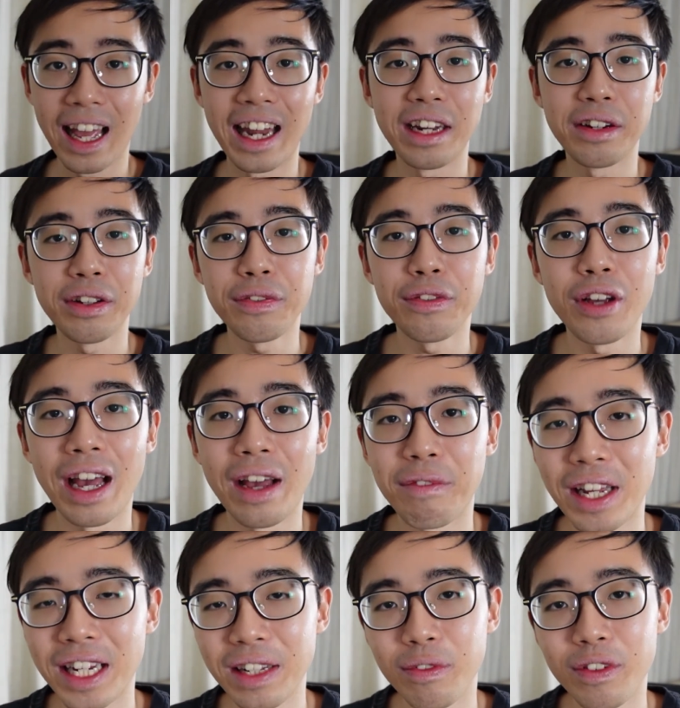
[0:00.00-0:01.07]
And if you have
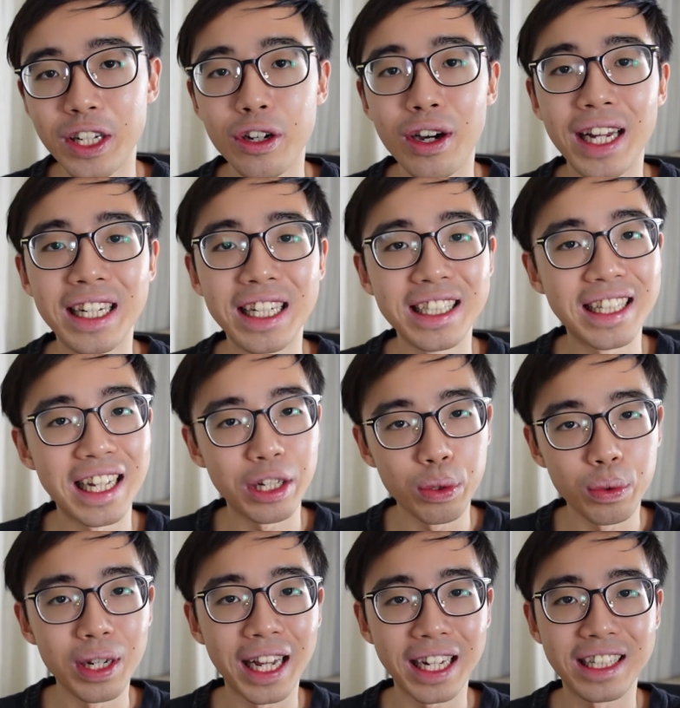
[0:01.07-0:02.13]
any video ideas that
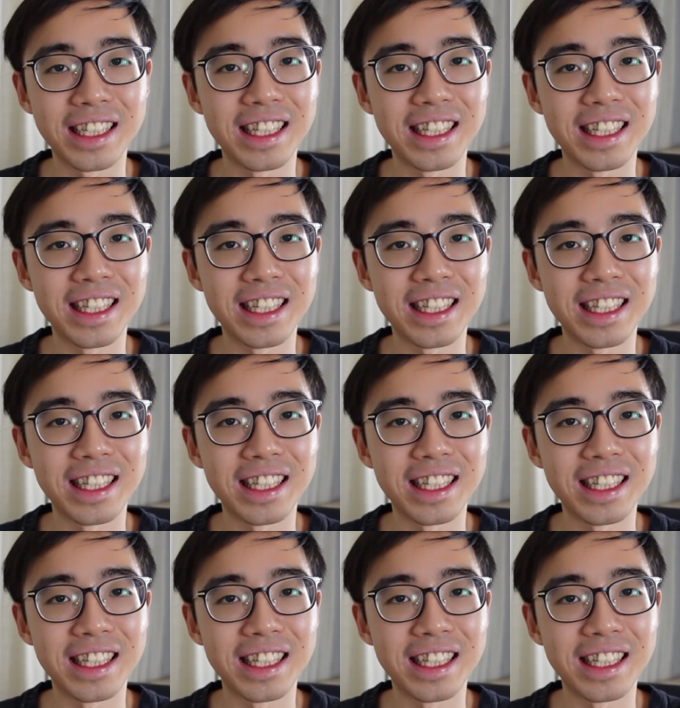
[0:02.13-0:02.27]
you would like